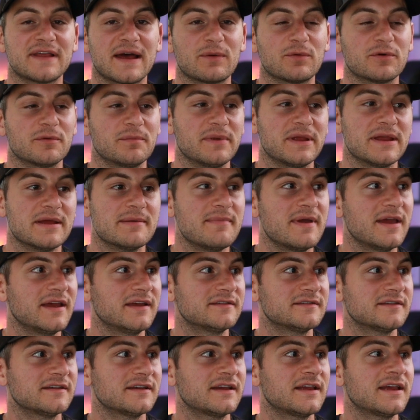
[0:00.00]
That would be
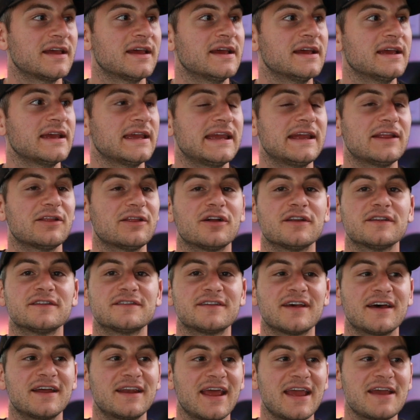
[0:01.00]
amazing. Elon
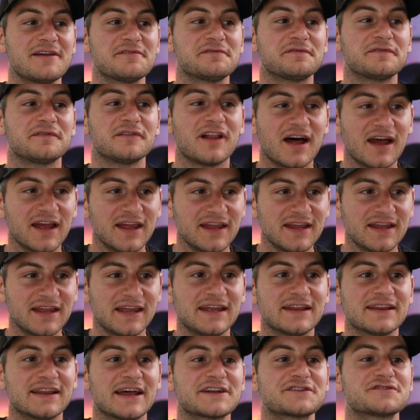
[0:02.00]
said a flying
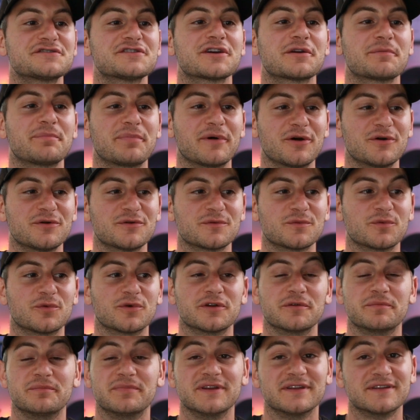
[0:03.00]
electric boat
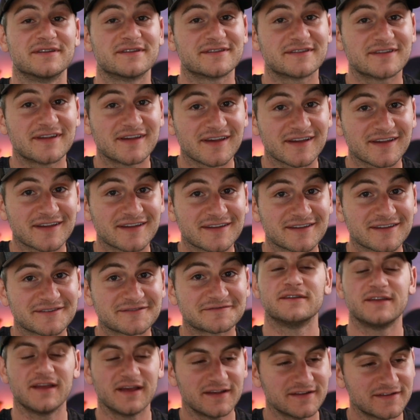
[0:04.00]
would be sick.
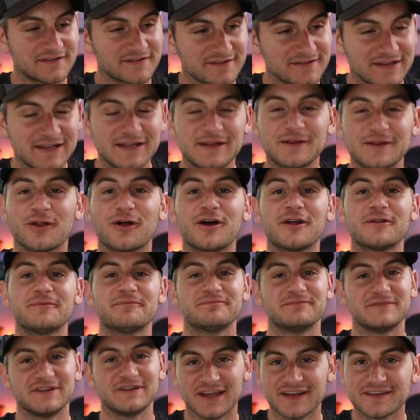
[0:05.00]
Yes,
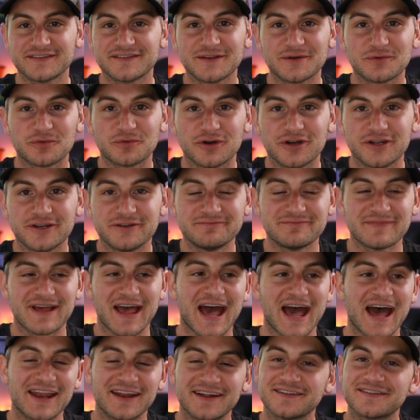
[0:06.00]
Elon, yes it would.
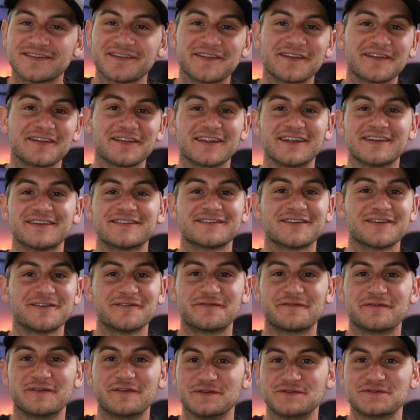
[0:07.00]
Add it to the list
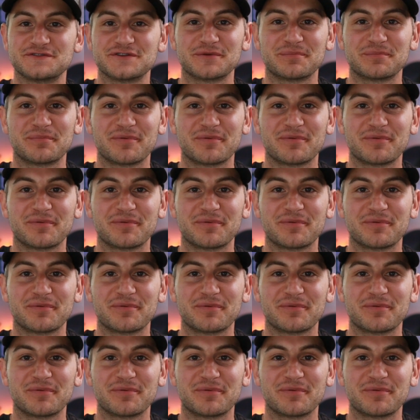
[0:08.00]
of future